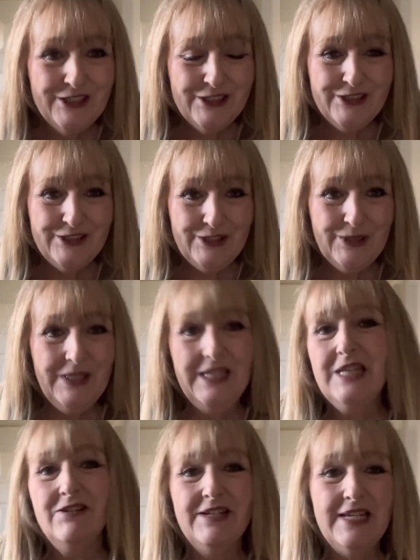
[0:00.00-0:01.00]
So
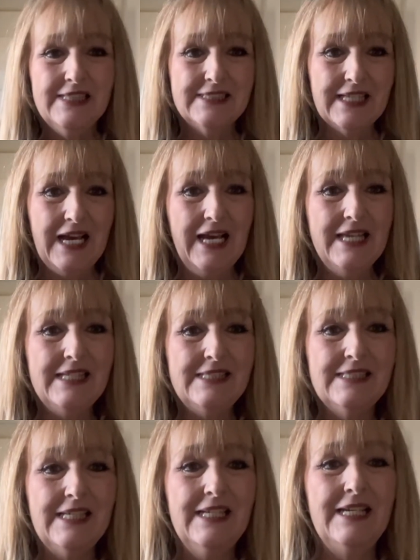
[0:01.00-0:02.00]
here it is guys,